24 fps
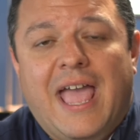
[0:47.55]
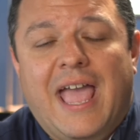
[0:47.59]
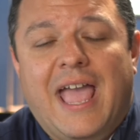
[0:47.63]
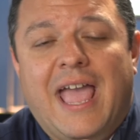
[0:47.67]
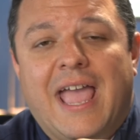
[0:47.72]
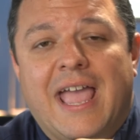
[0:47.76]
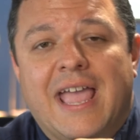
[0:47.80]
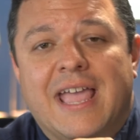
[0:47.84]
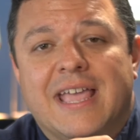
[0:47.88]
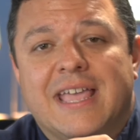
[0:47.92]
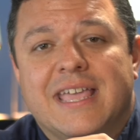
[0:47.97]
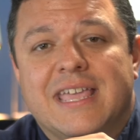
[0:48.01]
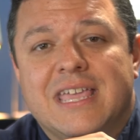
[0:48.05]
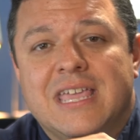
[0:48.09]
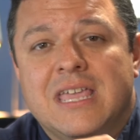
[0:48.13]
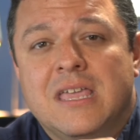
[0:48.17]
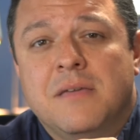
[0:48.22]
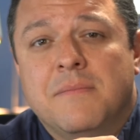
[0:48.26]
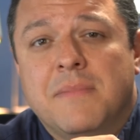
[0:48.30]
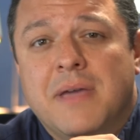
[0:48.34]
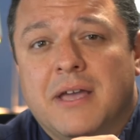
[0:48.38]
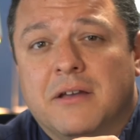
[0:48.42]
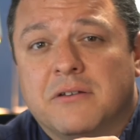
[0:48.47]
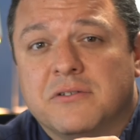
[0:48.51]
a
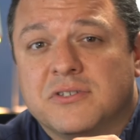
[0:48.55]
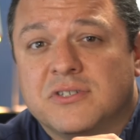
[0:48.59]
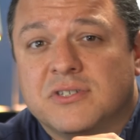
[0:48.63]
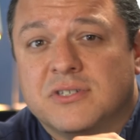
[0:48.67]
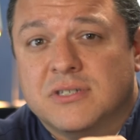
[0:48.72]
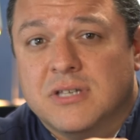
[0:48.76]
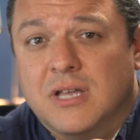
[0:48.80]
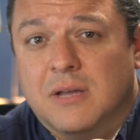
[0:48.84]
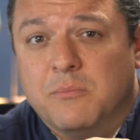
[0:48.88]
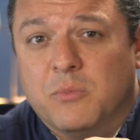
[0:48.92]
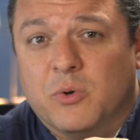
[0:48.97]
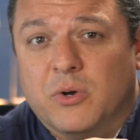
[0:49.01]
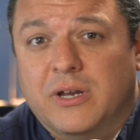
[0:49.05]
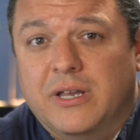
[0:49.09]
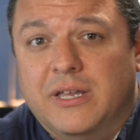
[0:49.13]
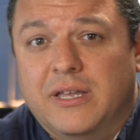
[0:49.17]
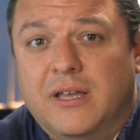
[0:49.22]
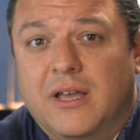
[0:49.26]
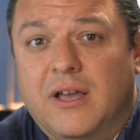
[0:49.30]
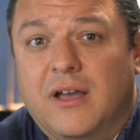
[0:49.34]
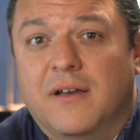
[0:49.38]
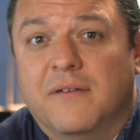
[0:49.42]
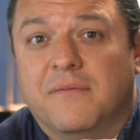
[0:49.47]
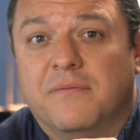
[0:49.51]
email summary
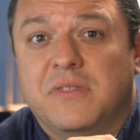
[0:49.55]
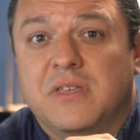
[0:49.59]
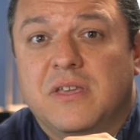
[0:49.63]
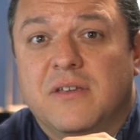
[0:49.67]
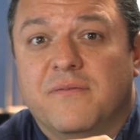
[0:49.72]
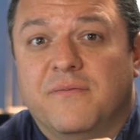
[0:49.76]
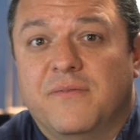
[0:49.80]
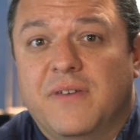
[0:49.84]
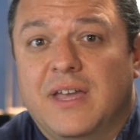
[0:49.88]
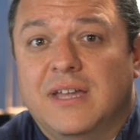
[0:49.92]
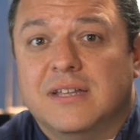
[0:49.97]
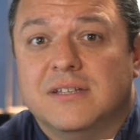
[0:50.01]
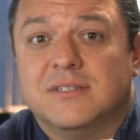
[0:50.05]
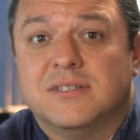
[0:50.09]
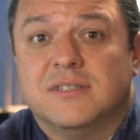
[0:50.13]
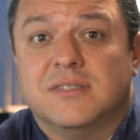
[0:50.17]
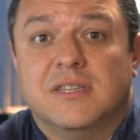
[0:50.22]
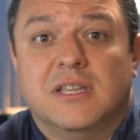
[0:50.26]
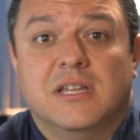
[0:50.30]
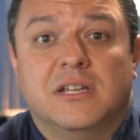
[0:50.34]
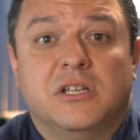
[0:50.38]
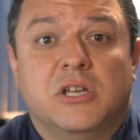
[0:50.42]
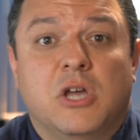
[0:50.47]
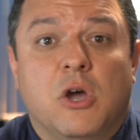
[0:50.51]
of the events
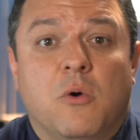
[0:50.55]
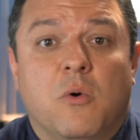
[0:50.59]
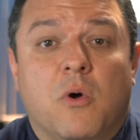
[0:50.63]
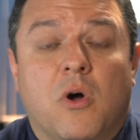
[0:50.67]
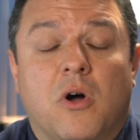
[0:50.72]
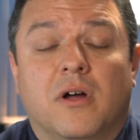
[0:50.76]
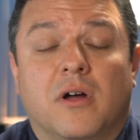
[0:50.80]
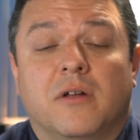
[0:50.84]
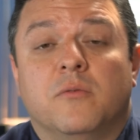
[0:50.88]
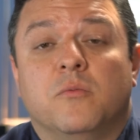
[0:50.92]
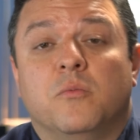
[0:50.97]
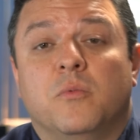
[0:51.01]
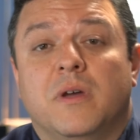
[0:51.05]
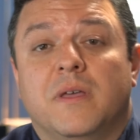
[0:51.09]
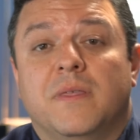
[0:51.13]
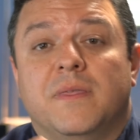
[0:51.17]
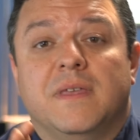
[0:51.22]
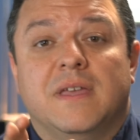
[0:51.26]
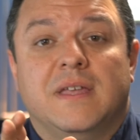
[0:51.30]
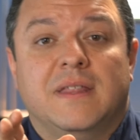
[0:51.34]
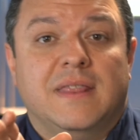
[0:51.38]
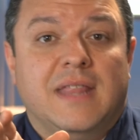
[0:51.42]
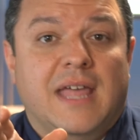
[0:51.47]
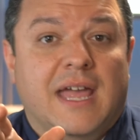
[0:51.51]
that go on
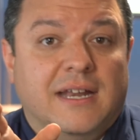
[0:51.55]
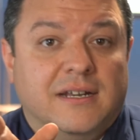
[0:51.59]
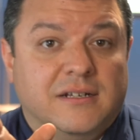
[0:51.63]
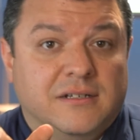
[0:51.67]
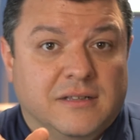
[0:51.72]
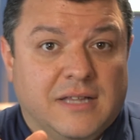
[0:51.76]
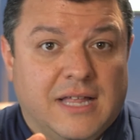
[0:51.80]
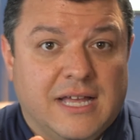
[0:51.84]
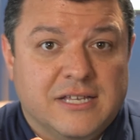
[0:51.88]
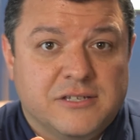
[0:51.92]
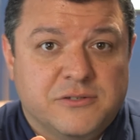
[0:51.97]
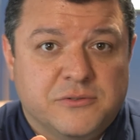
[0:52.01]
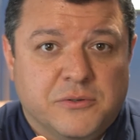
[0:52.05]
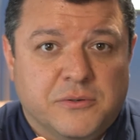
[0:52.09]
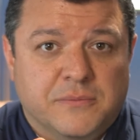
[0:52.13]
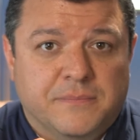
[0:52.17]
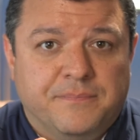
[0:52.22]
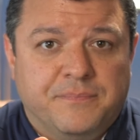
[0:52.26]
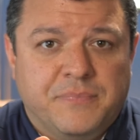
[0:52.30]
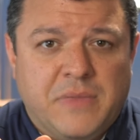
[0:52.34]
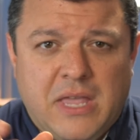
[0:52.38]
within that classroom.